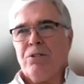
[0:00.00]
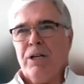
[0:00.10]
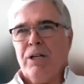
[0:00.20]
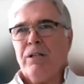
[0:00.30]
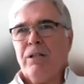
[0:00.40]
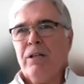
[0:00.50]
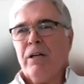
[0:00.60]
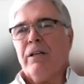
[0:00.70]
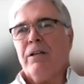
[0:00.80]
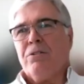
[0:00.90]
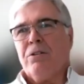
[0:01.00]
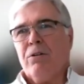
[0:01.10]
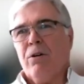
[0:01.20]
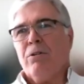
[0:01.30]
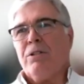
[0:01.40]
shade, and they usually
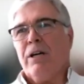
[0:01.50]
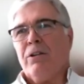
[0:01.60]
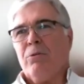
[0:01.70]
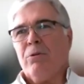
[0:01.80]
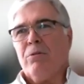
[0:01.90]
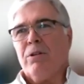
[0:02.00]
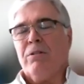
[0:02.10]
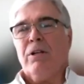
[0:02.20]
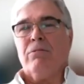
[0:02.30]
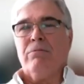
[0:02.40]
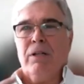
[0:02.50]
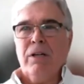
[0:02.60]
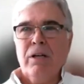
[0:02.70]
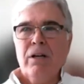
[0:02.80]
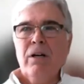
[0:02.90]
grow together with
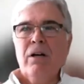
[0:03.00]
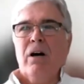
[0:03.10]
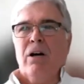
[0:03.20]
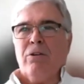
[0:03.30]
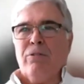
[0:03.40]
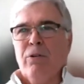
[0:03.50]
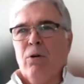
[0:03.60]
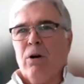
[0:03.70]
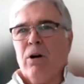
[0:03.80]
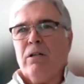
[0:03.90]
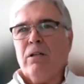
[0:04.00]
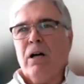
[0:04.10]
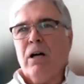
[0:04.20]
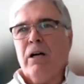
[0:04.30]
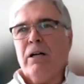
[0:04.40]
other flora
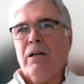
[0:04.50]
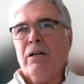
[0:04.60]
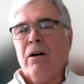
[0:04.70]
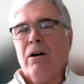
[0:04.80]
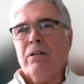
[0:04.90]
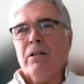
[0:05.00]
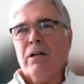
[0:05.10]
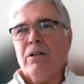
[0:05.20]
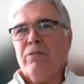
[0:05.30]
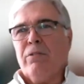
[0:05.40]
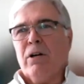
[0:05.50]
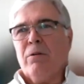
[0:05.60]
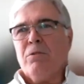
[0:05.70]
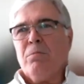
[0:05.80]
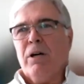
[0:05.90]
on their
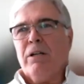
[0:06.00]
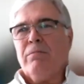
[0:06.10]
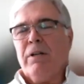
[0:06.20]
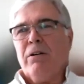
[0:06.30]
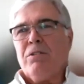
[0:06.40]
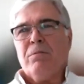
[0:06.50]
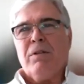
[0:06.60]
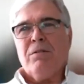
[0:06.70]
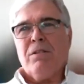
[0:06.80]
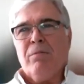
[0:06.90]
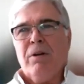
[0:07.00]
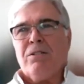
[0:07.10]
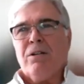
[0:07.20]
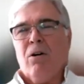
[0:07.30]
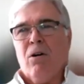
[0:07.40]
farms. But sometimes that
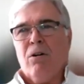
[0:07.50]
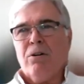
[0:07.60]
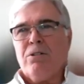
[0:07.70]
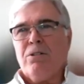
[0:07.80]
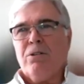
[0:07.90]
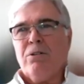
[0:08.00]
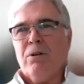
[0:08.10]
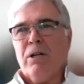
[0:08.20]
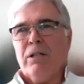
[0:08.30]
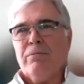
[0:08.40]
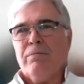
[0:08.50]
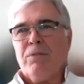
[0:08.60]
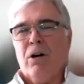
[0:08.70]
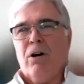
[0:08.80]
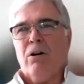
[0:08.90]
makes it harder to
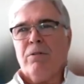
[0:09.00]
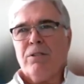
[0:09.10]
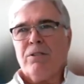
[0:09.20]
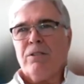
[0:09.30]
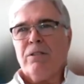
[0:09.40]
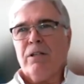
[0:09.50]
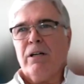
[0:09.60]
harvest.